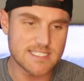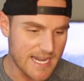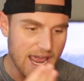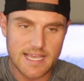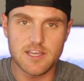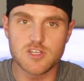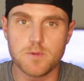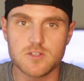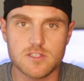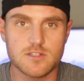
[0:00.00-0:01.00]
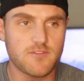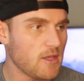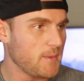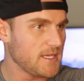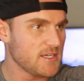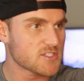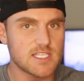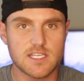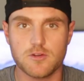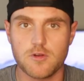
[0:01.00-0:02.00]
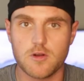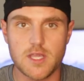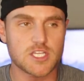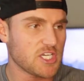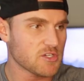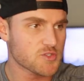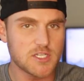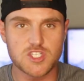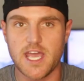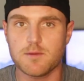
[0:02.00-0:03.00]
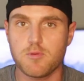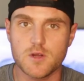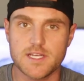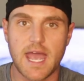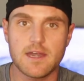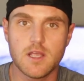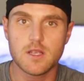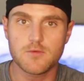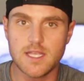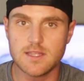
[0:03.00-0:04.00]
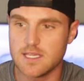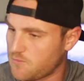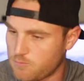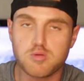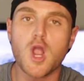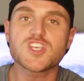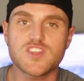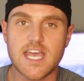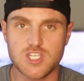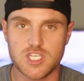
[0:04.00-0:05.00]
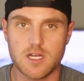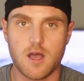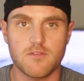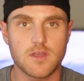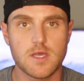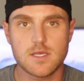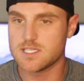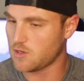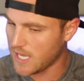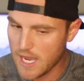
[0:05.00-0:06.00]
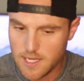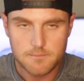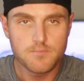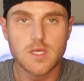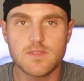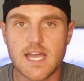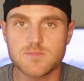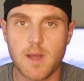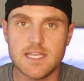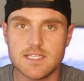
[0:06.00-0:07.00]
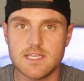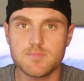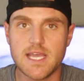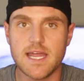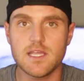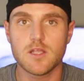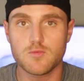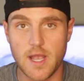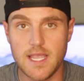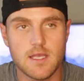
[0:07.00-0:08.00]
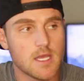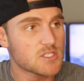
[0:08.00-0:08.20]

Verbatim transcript: I said, hey, here's personal development. Here's Think and Grow Rich. Here's Rich Dad, Poor Dad, right? They brushed off. I said, okay, that's my attempt at it, right?